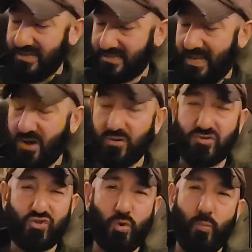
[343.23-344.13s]
is here
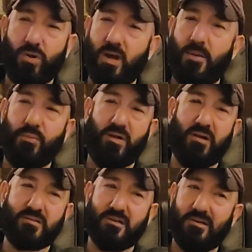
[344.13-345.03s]
is super
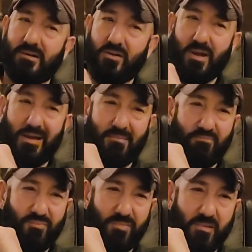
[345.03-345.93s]
complex. Like, you got
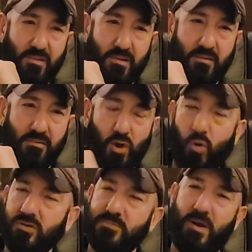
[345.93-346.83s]
the
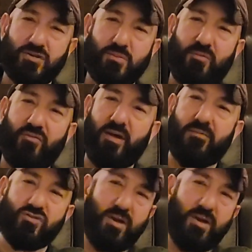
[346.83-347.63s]
whole spectrum of flavors.